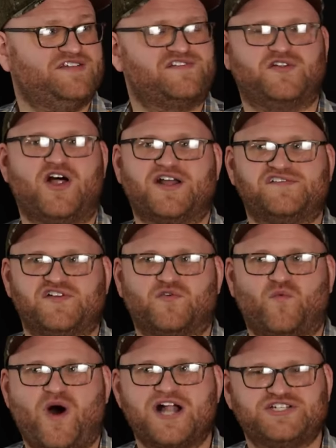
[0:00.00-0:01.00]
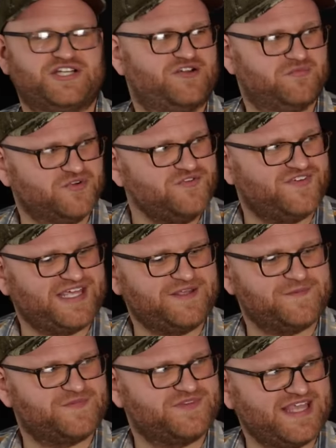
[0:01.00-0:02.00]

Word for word: movie money so long as you're watching money. Your movie.